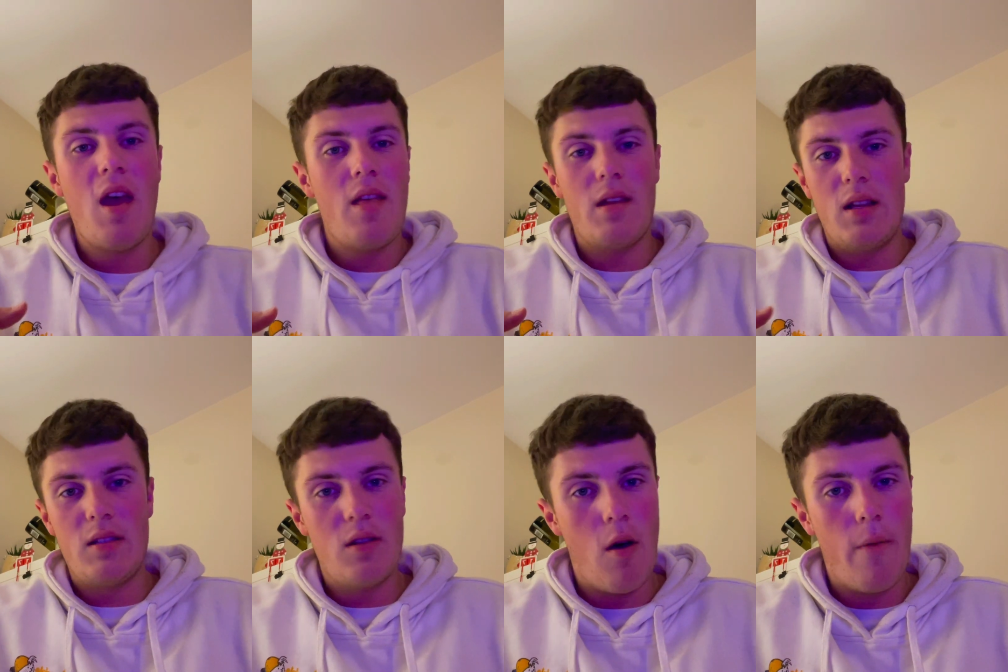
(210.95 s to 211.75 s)
then
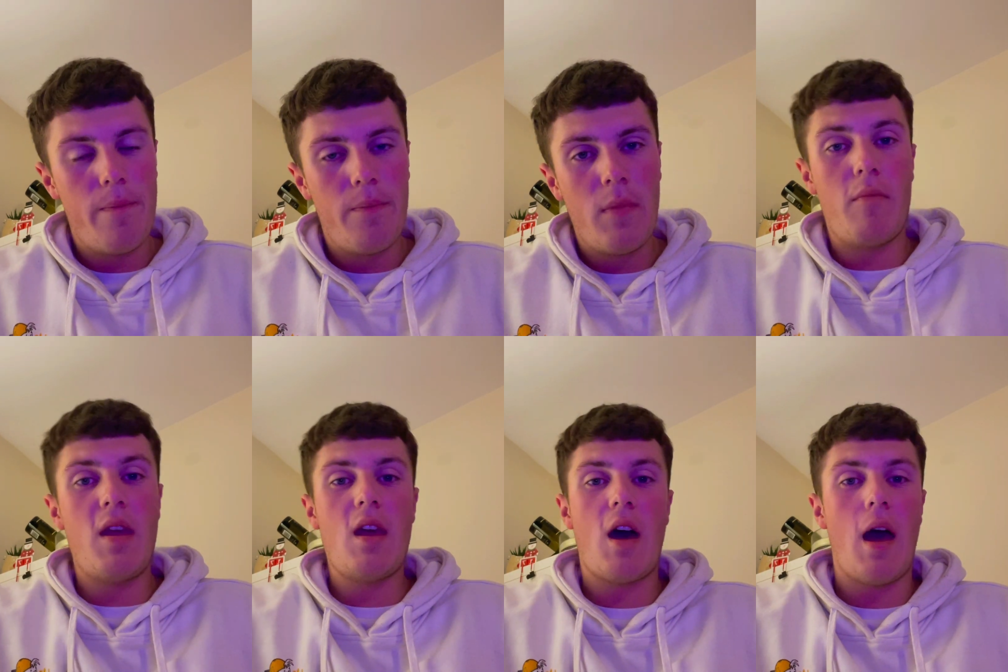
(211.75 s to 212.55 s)
it's not. For
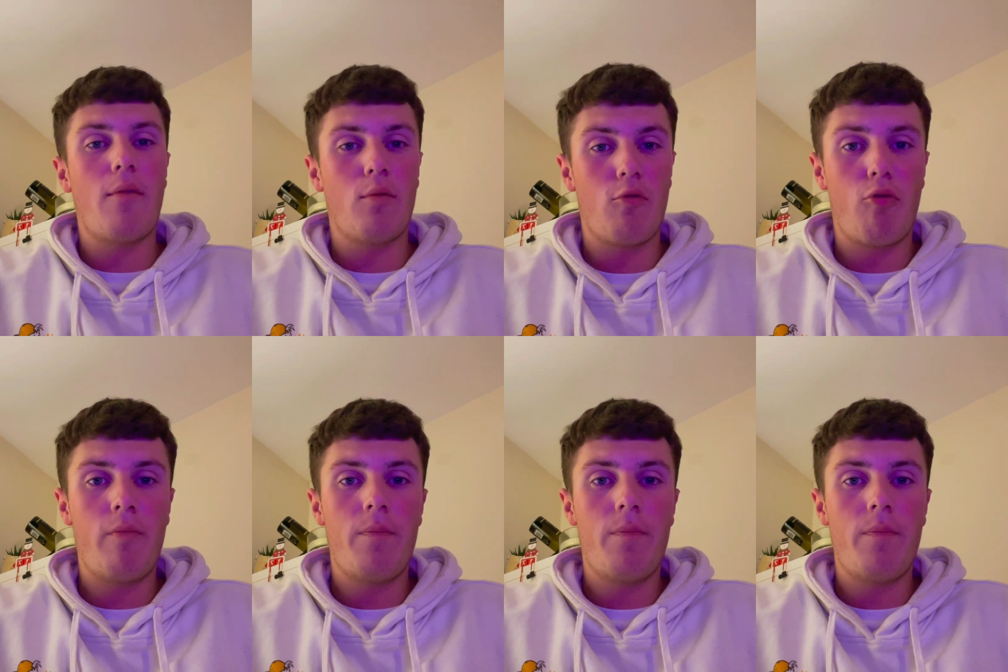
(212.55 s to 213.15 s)
me, I have a rule,